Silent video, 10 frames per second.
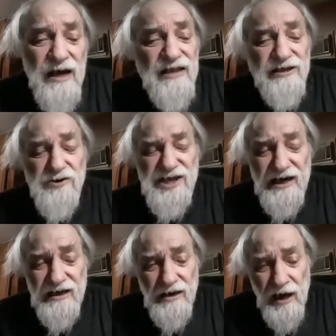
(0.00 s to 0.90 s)
their
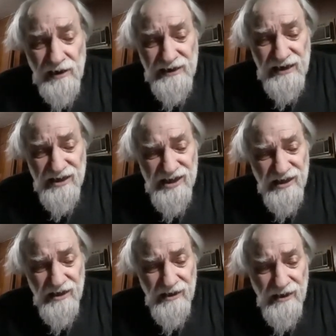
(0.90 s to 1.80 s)
Senate colleagues
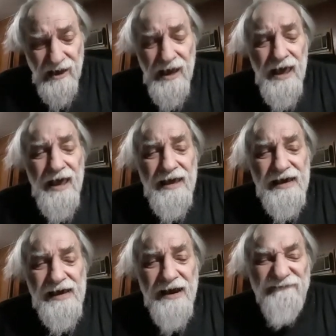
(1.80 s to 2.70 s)

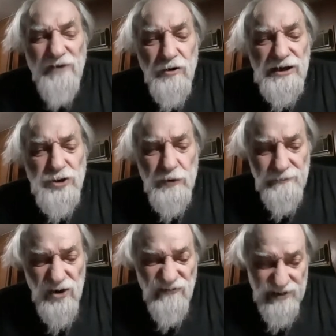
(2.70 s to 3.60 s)
in voting to
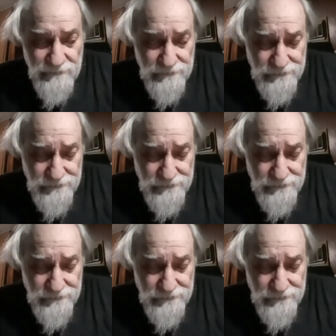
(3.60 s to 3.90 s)
remove him.